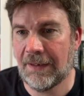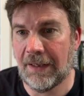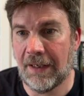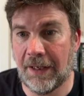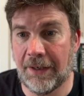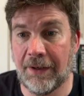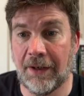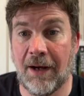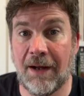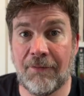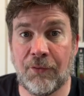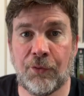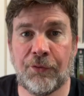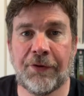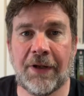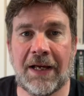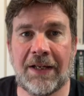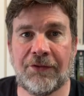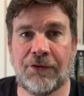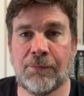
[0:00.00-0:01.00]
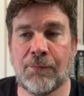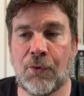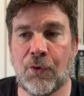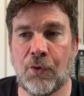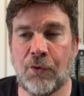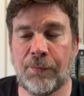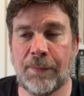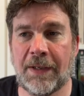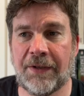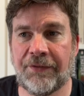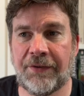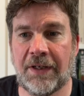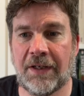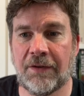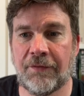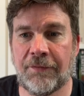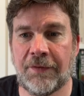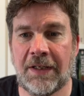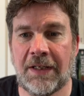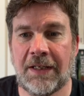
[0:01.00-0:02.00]
And I've also had some thoughts
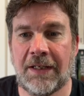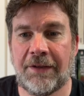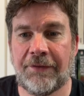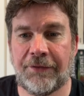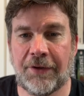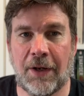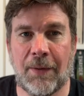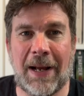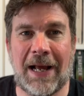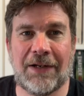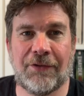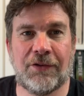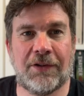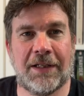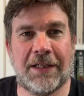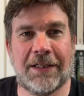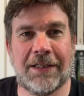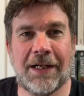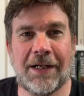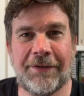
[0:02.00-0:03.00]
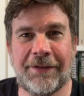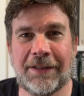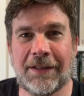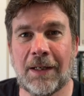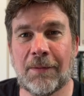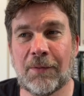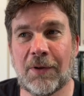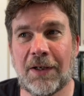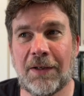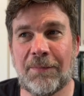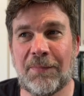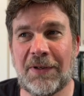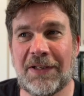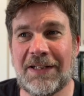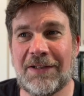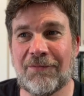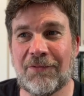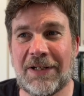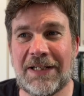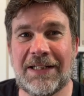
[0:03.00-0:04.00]
myself. So actually, I think I'm going to
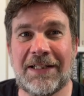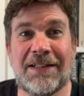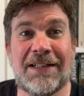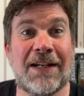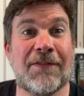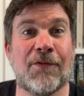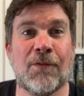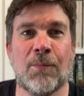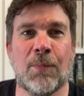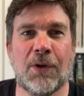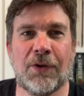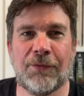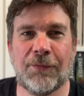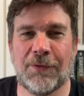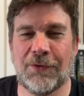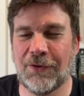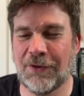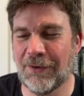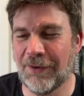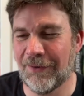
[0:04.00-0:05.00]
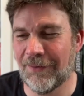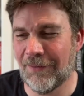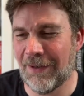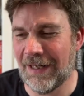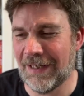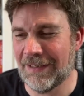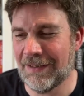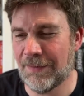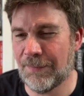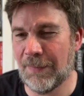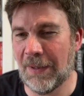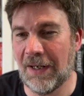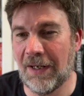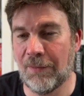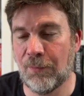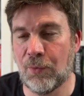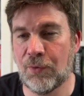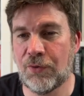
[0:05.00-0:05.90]
be reading different books for June on the range, but I will